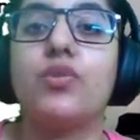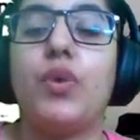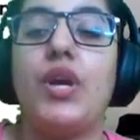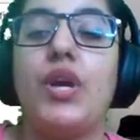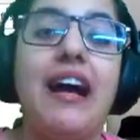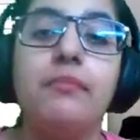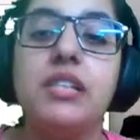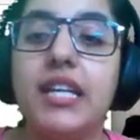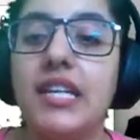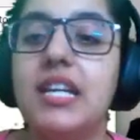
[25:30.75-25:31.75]
with your
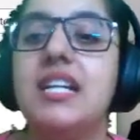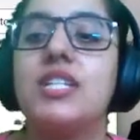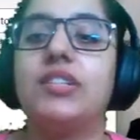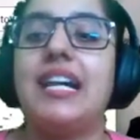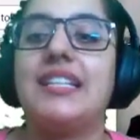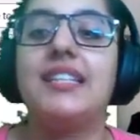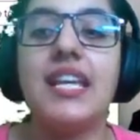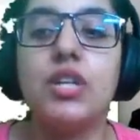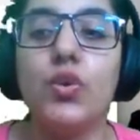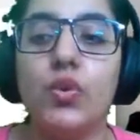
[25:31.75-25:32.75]
family, so that they
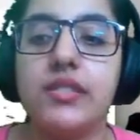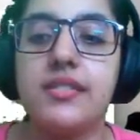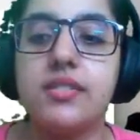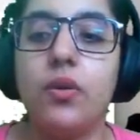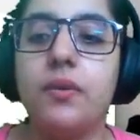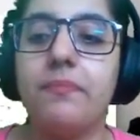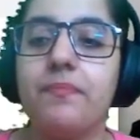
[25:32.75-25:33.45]
can also